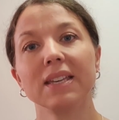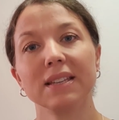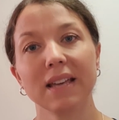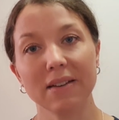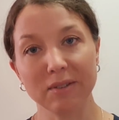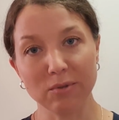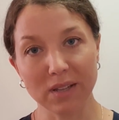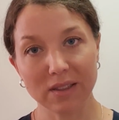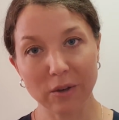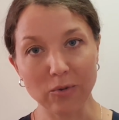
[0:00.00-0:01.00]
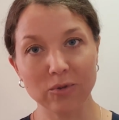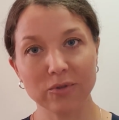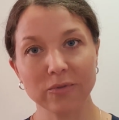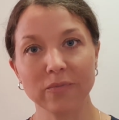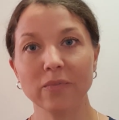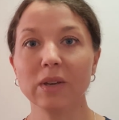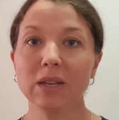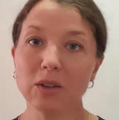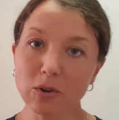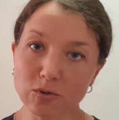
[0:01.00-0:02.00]
having read those,
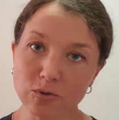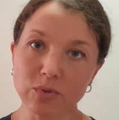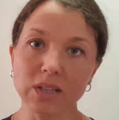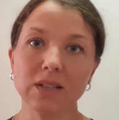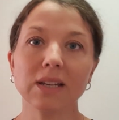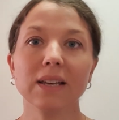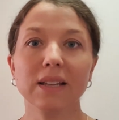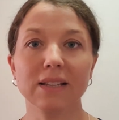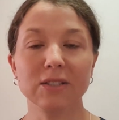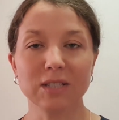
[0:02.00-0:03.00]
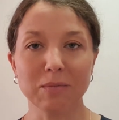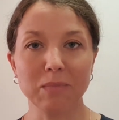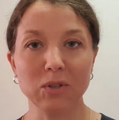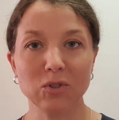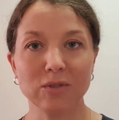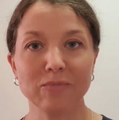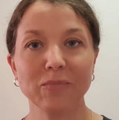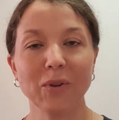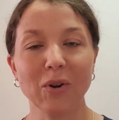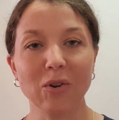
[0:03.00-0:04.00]
go to read the submission
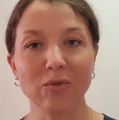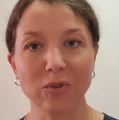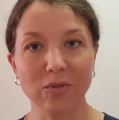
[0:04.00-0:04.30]
of your